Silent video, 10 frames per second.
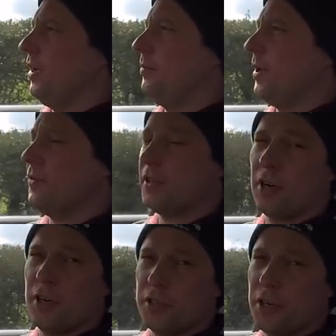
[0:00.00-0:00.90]
On my
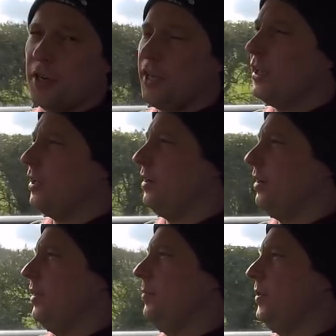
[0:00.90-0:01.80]
return journey,
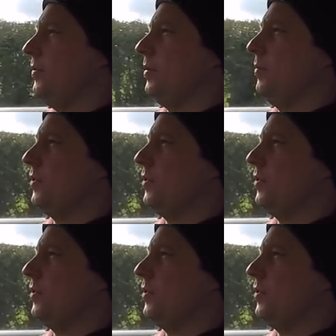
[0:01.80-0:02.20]
I'll be doing